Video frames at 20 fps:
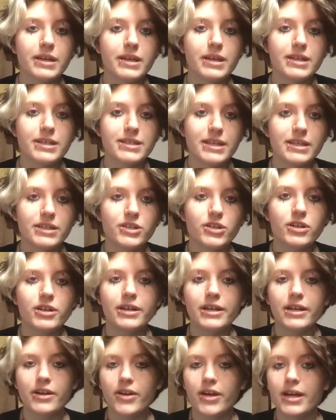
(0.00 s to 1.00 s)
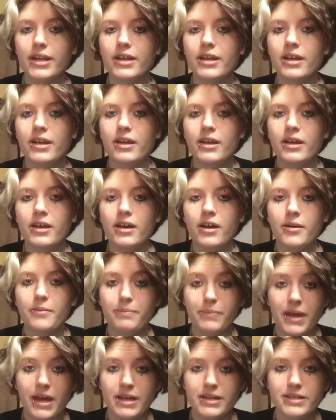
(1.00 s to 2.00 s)
Center here at
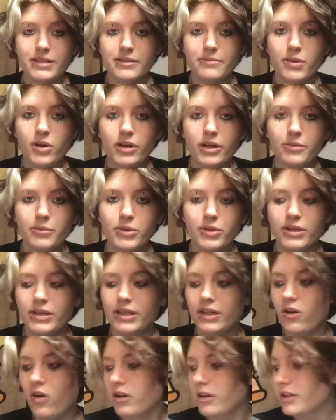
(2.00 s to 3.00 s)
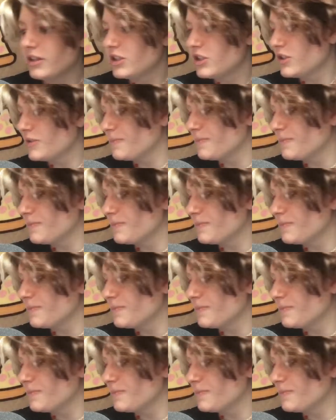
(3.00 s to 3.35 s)
ASMR Community College.